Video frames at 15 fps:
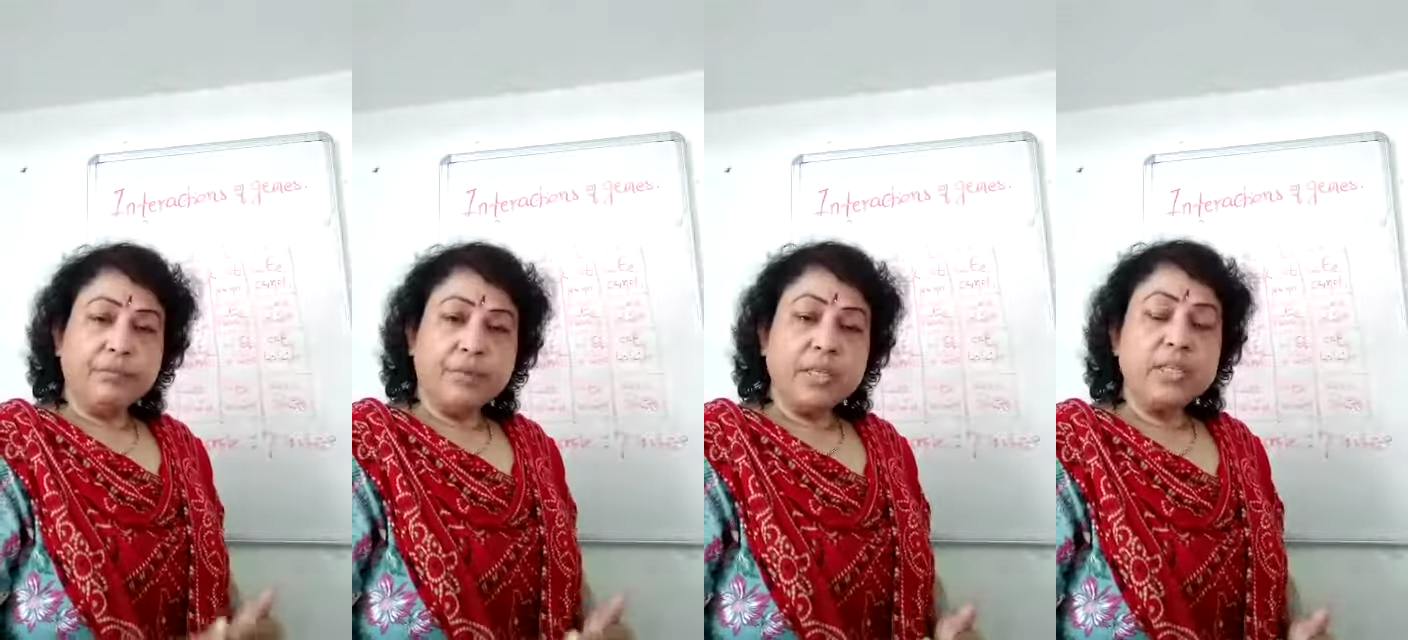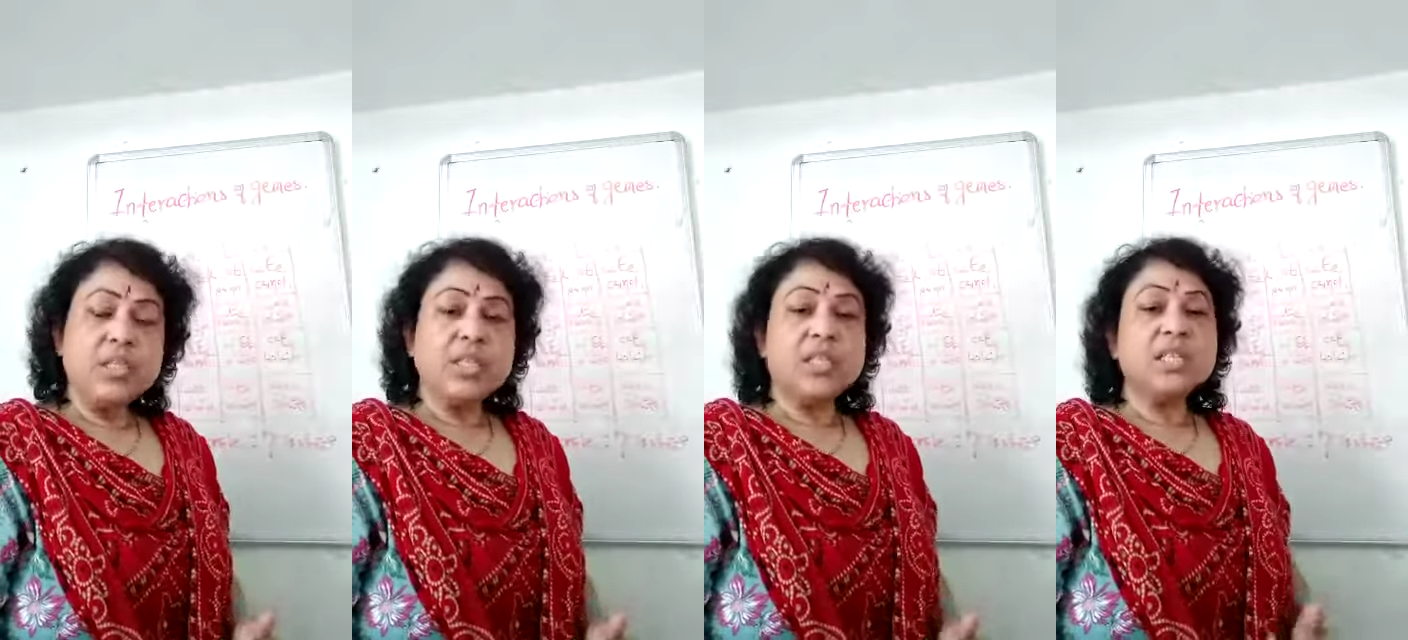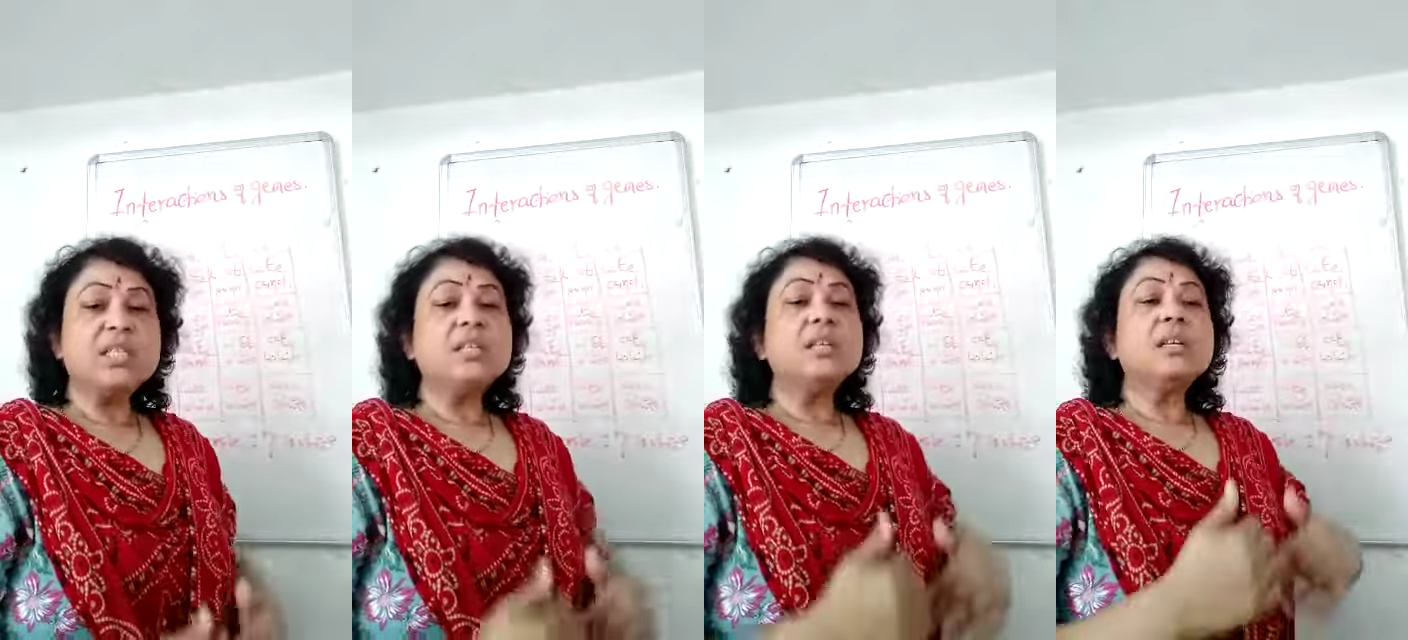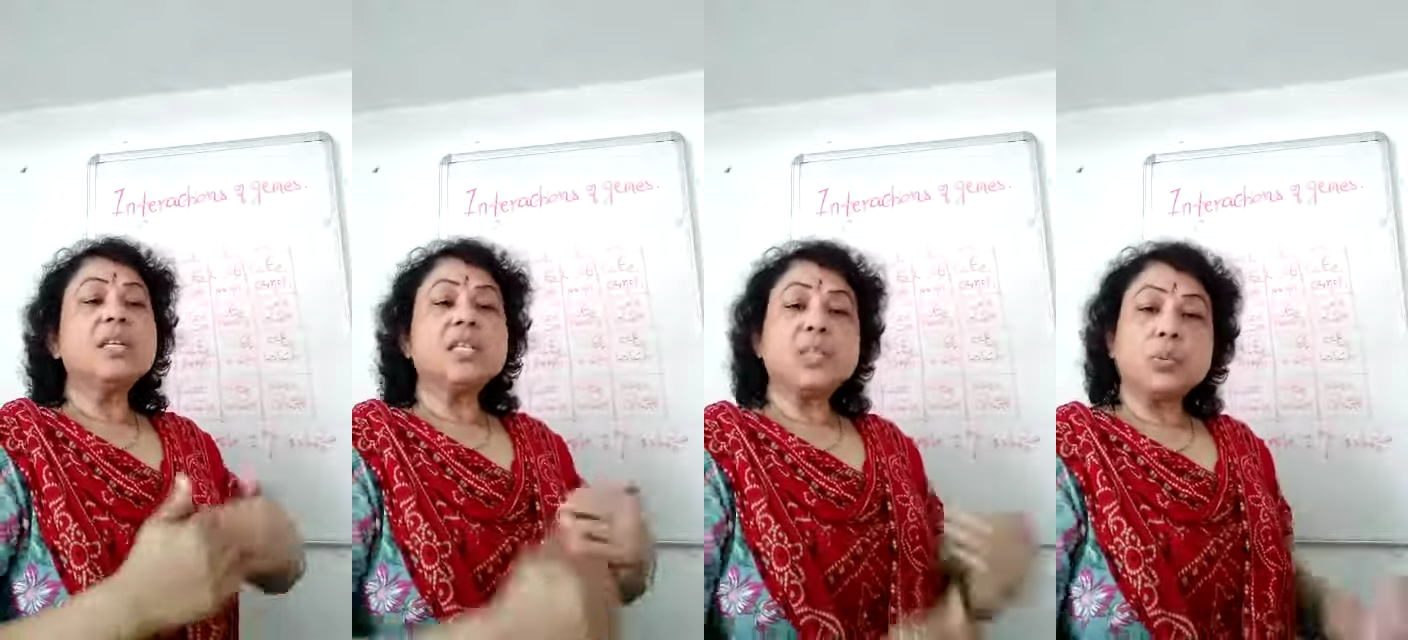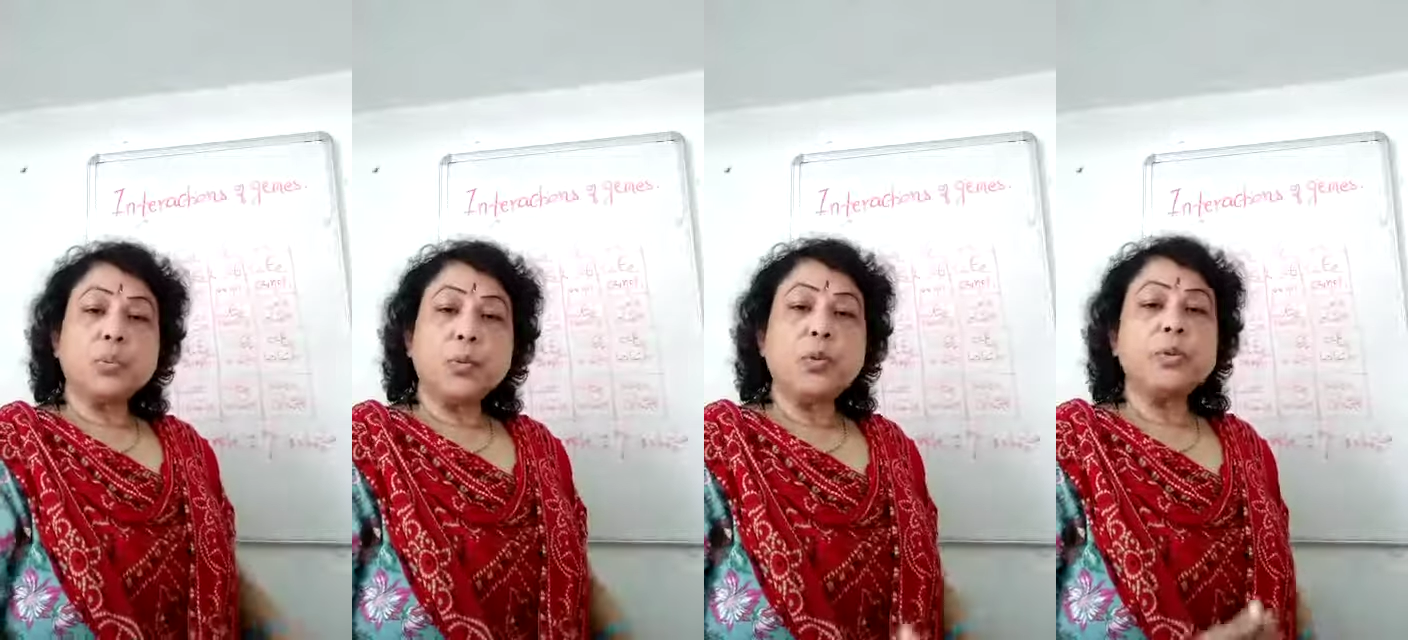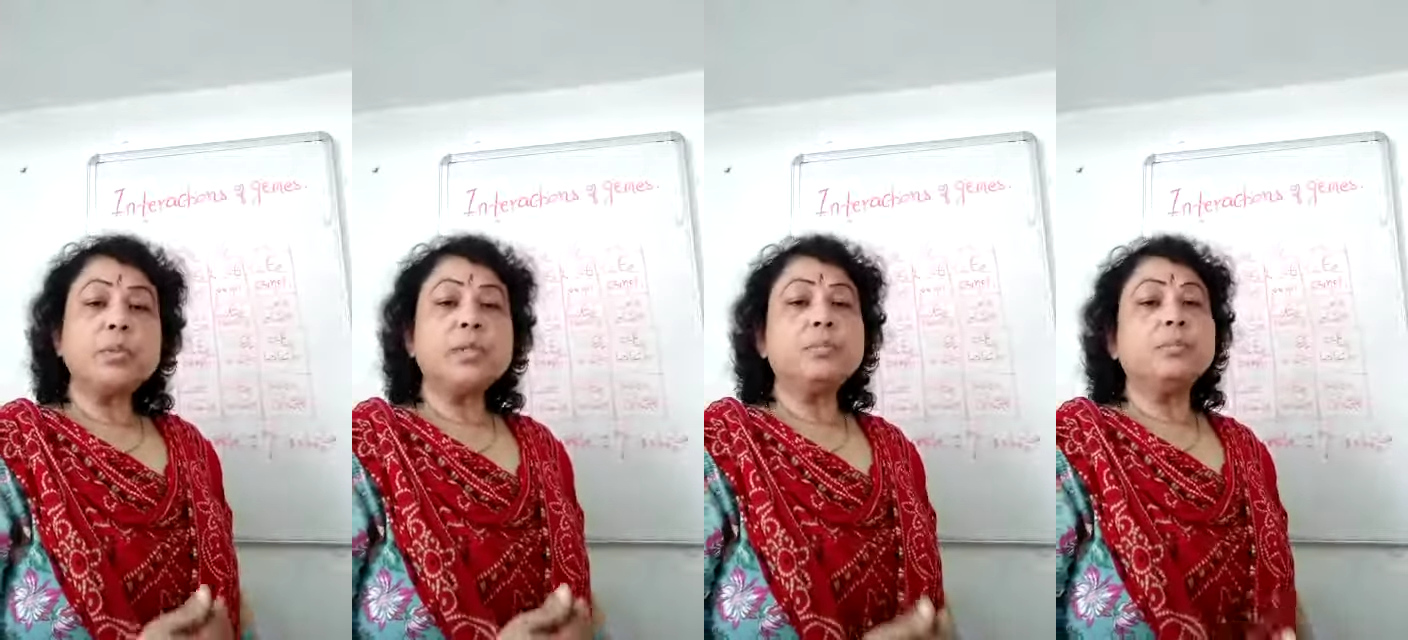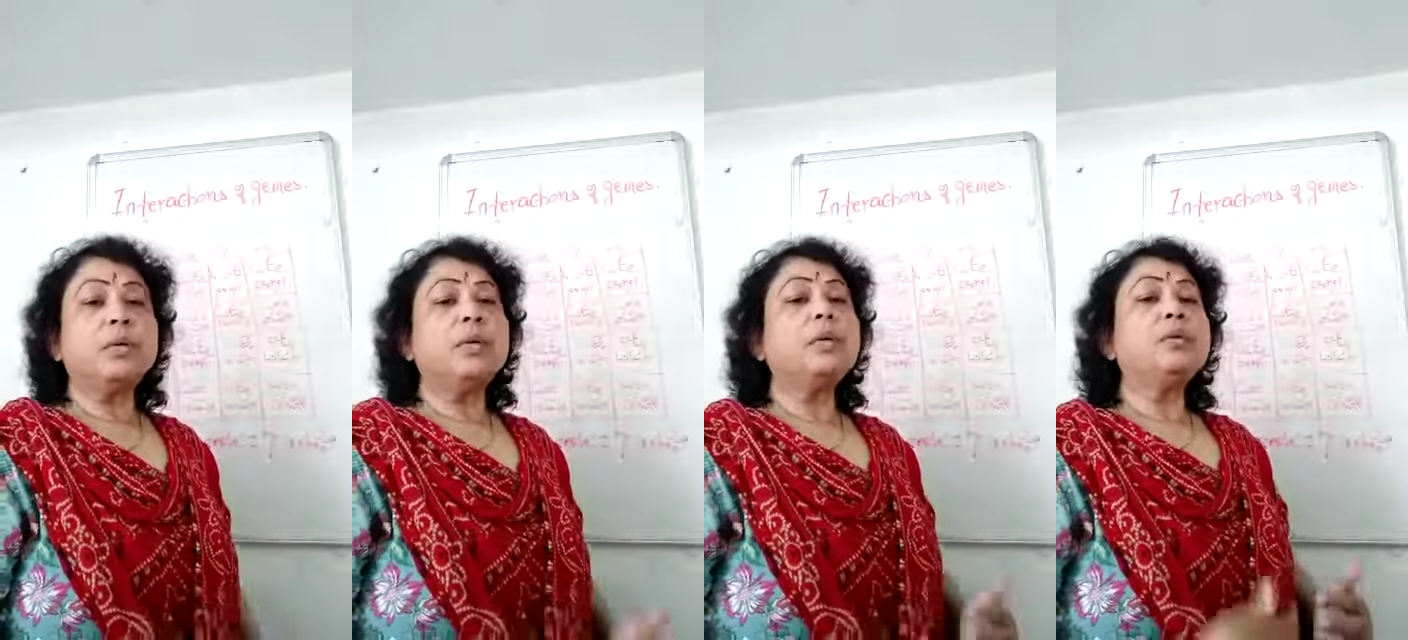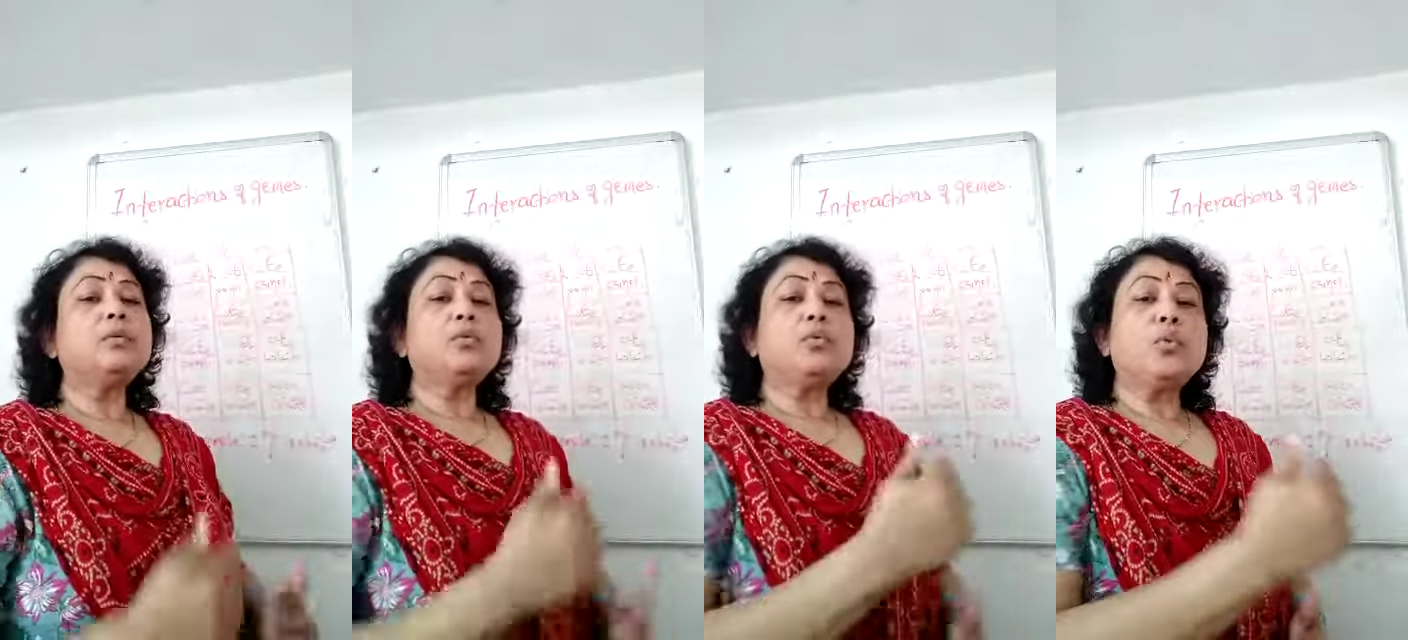which is responsible